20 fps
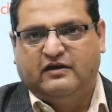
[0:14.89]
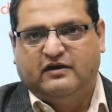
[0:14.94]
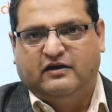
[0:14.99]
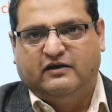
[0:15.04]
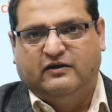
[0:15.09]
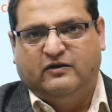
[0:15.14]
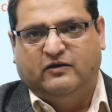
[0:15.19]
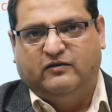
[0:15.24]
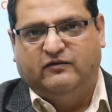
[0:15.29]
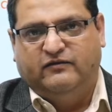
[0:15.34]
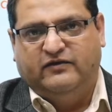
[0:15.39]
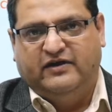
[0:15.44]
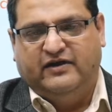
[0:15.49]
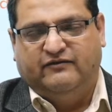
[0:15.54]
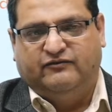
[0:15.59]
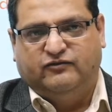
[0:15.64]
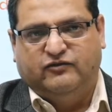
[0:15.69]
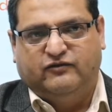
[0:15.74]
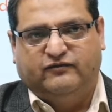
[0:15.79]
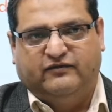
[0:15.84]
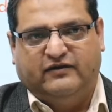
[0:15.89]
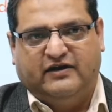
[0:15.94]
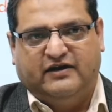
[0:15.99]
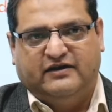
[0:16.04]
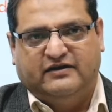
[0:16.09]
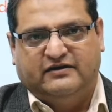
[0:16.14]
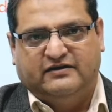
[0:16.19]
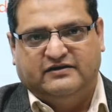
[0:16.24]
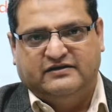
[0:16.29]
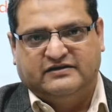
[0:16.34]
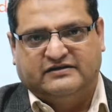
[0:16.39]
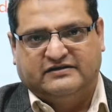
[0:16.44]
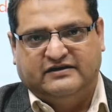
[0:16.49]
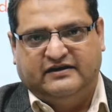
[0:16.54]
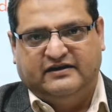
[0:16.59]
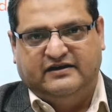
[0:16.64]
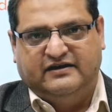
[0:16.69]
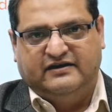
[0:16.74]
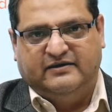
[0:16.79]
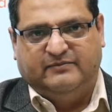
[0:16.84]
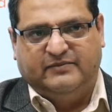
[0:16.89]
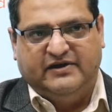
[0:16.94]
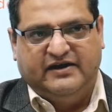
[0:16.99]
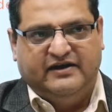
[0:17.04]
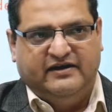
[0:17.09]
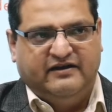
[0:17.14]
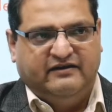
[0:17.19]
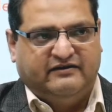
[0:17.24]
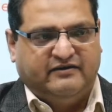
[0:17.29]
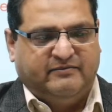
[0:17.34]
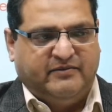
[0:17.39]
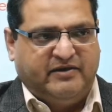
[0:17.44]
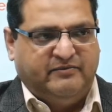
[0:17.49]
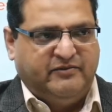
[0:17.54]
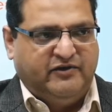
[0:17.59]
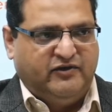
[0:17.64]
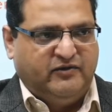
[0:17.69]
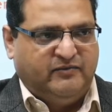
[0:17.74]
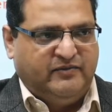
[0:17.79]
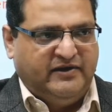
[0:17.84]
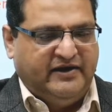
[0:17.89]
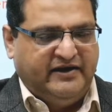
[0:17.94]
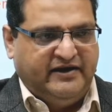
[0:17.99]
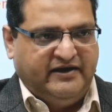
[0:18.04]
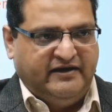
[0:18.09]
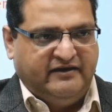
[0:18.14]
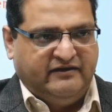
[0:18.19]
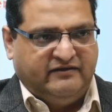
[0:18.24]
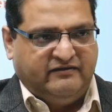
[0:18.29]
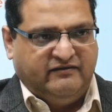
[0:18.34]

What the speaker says: Now we have so far studied the pleadings, amendment of pleadings,